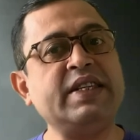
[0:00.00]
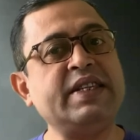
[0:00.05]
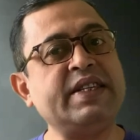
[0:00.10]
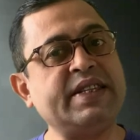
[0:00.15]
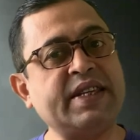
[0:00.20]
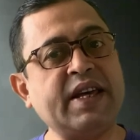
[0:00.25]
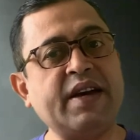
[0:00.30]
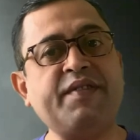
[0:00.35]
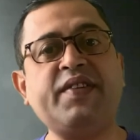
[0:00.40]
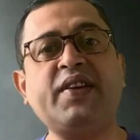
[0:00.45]

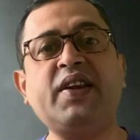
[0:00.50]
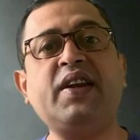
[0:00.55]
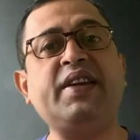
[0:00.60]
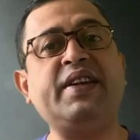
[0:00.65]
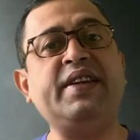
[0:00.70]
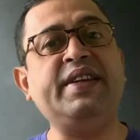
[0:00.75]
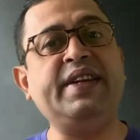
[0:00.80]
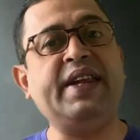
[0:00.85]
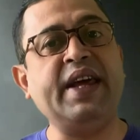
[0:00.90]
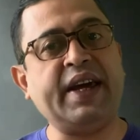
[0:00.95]
several
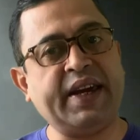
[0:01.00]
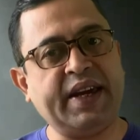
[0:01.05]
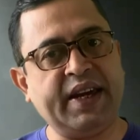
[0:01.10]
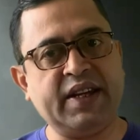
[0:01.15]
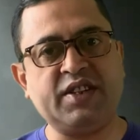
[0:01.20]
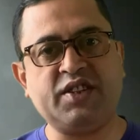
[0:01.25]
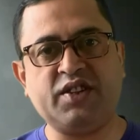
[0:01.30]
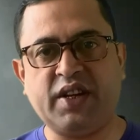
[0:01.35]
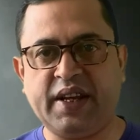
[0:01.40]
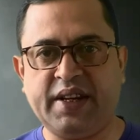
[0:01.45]

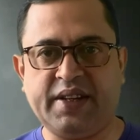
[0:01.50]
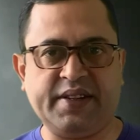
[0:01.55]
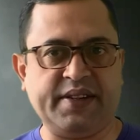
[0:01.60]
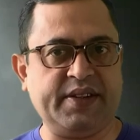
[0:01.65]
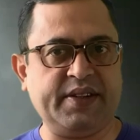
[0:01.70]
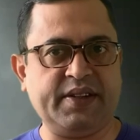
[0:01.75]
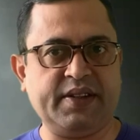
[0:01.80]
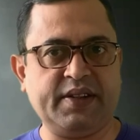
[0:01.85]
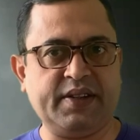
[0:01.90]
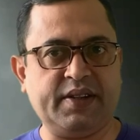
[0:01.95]
decades
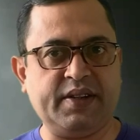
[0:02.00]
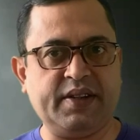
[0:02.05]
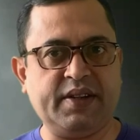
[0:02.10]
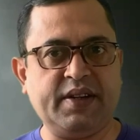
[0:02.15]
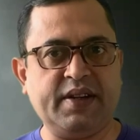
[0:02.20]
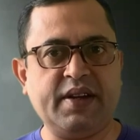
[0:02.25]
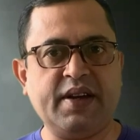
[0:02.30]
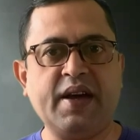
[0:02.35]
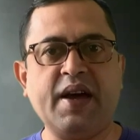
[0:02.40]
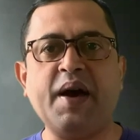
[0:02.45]
later.
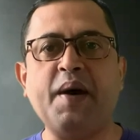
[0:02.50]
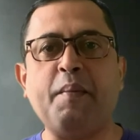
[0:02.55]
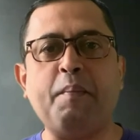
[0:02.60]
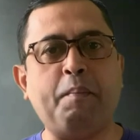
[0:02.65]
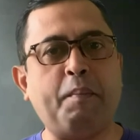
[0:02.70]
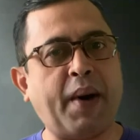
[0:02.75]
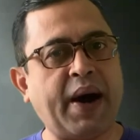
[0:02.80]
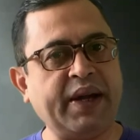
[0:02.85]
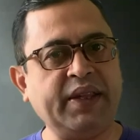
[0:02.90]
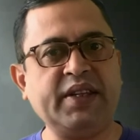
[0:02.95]

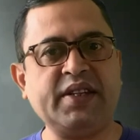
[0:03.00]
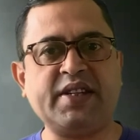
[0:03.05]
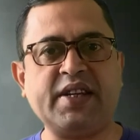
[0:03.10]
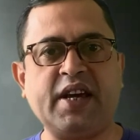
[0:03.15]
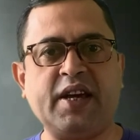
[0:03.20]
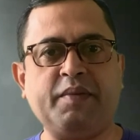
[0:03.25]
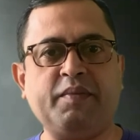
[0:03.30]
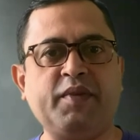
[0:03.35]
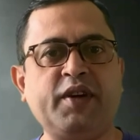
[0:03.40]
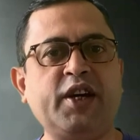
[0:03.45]
By the
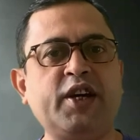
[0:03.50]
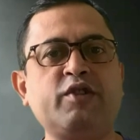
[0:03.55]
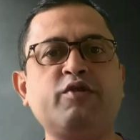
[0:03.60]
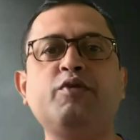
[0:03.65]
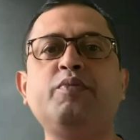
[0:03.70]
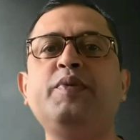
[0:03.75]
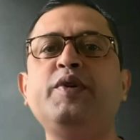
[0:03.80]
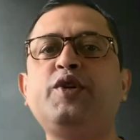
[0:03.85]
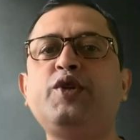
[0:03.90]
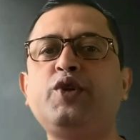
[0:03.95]
time, it
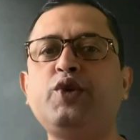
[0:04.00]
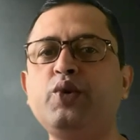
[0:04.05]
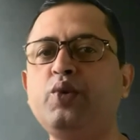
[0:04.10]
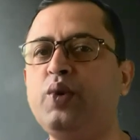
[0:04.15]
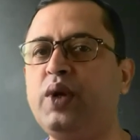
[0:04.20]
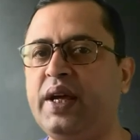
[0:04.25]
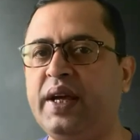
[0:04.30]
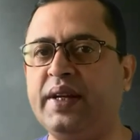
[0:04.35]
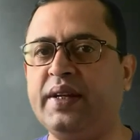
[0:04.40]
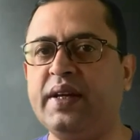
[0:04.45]
would be
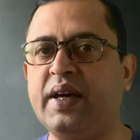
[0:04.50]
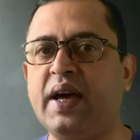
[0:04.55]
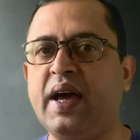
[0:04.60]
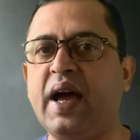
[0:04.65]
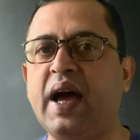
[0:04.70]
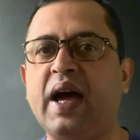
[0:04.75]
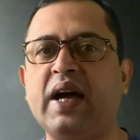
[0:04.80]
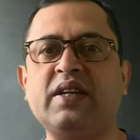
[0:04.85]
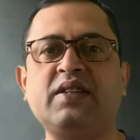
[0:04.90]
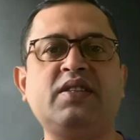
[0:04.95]
too late,
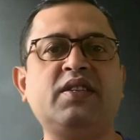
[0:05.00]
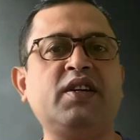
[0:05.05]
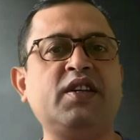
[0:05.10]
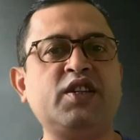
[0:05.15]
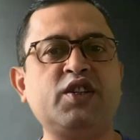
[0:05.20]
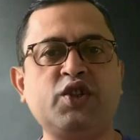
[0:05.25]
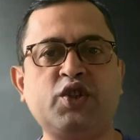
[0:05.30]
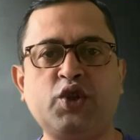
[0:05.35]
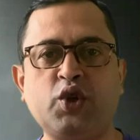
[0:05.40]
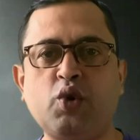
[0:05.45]
as there
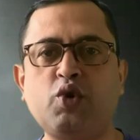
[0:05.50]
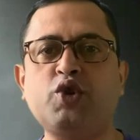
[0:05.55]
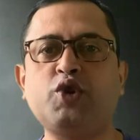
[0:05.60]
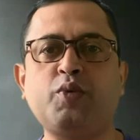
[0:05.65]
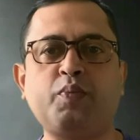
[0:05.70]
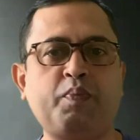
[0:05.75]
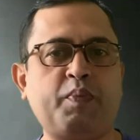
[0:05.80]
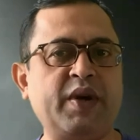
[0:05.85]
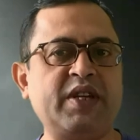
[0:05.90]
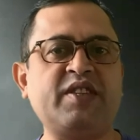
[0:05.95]
is no
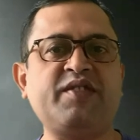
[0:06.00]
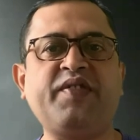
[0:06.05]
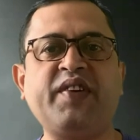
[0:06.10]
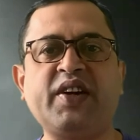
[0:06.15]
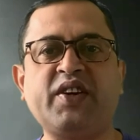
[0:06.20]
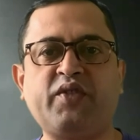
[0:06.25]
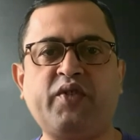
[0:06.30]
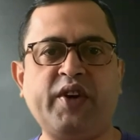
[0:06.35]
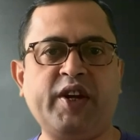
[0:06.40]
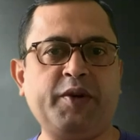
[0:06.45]

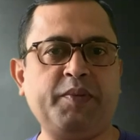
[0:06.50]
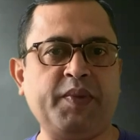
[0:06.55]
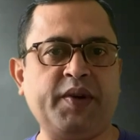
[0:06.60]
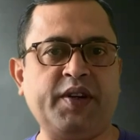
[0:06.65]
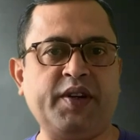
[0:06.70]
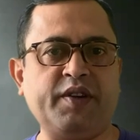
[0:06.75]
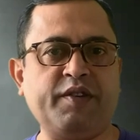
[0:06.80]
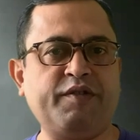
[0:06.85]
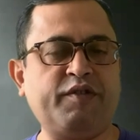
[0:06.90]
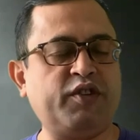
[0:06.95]
specific
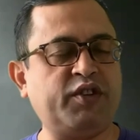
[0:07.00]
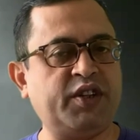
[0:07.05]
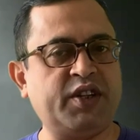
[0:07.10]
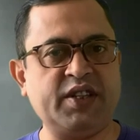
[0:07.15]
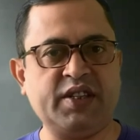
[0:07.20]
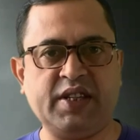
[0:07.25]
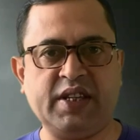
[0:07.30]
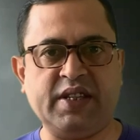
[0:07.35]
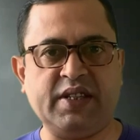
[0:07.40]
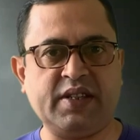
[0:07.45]
treatment for the
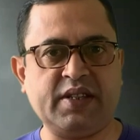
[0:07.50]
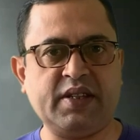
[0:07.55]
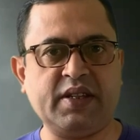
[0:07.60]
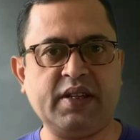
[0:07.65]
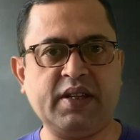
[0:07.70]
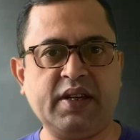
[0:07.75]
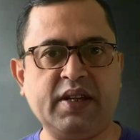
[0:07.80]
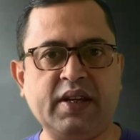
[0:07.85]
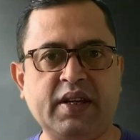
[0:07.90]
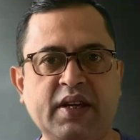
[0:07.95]
disease.
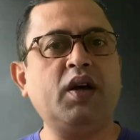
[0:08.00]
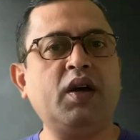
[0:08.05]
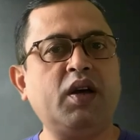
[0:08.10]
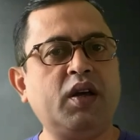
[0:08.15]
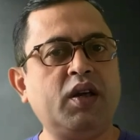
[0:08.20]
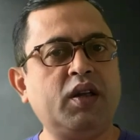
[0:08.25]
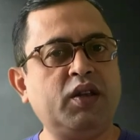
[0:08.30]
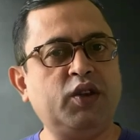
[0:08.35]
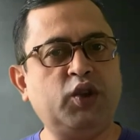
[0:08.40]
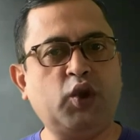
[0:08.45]

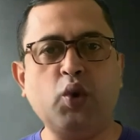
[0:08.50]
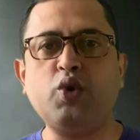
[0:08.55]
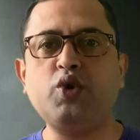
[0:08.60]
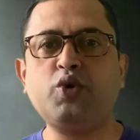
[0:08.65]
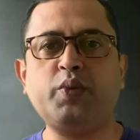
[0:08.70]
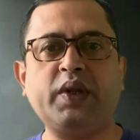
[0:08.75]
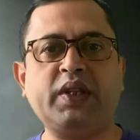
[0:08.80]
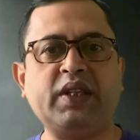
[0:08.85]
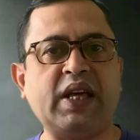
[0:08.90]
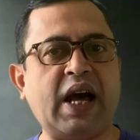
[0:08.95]

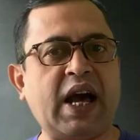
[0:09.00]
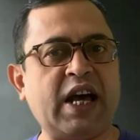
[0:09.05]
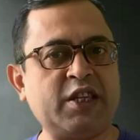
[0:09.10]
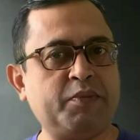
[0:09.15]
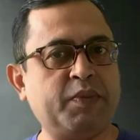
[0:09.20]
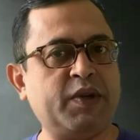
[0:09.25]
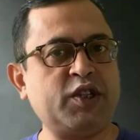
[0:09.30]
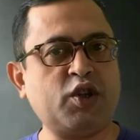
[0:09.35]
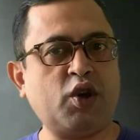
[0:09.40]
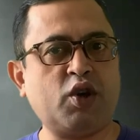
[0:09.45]
Those with
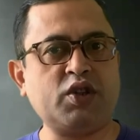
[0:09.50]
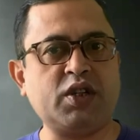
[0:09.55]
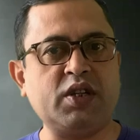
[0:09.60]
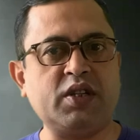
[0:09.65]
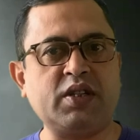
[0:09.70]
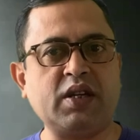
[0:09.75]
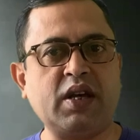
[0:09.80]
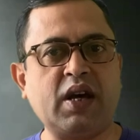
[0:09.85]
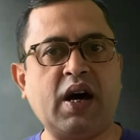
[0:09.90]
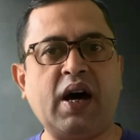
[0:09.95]

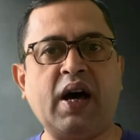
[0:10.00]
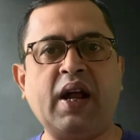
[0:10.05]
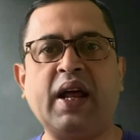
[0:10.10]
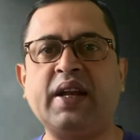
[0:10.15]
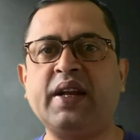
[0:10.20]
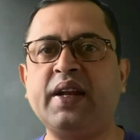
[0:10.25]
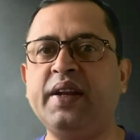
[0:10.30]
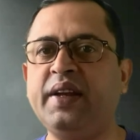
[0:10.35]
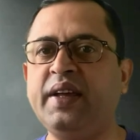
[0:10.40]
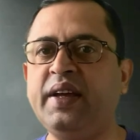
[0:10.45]
asbestosis are
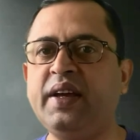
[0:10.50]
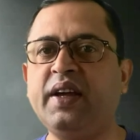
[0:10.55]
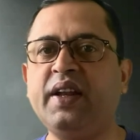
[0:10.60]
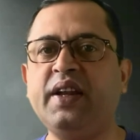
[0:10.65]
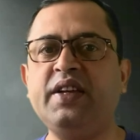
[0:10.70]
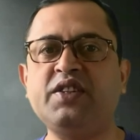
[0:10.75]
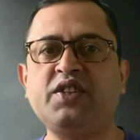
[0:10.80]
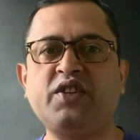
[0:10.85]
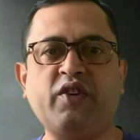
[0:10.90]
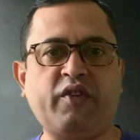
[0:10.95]
at an
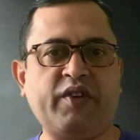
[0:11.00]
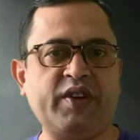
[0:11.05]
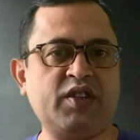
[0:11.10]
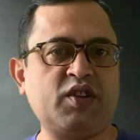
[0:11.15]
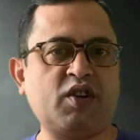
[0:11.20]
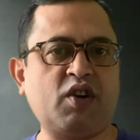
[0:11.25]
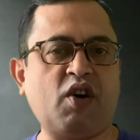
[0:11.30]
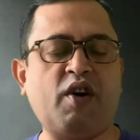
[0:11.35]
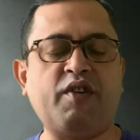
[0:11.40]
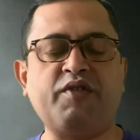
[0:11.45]
increased
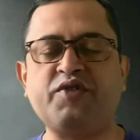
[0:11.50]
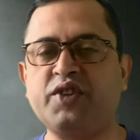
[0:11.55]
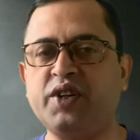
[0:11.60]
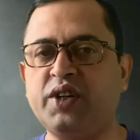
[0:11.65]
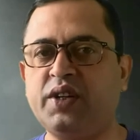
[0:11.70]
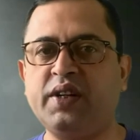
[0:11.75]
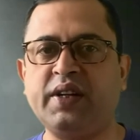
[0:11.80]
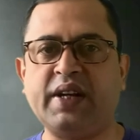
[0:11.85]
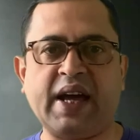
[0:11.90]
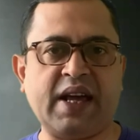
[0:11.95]
risk of
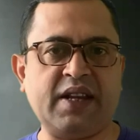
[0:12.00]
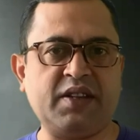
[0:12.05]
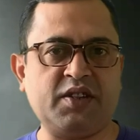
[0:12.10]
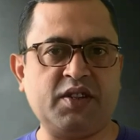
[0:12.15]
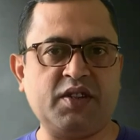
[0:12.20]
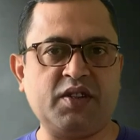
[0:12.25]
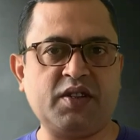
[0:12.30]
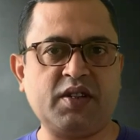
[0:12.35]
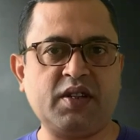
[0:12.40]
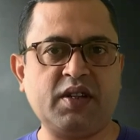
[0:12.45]
certain
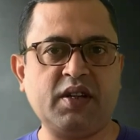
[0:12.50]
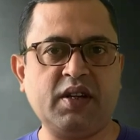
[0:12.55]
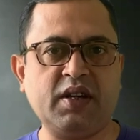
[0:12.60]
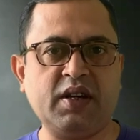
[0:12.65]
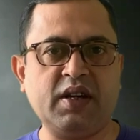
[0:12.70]
cancers.